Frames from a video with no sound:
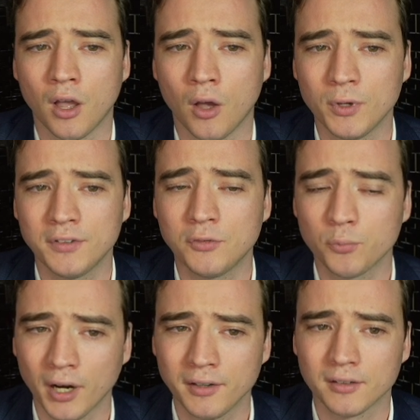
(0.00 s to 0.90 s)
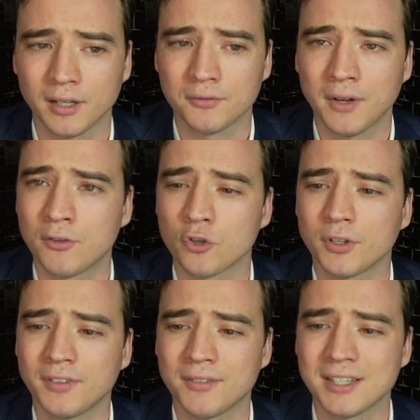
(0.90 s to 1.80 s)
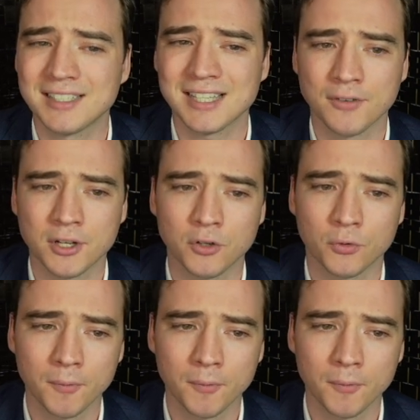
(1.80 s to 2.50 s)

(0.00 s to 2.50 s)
with this price at 577 euro.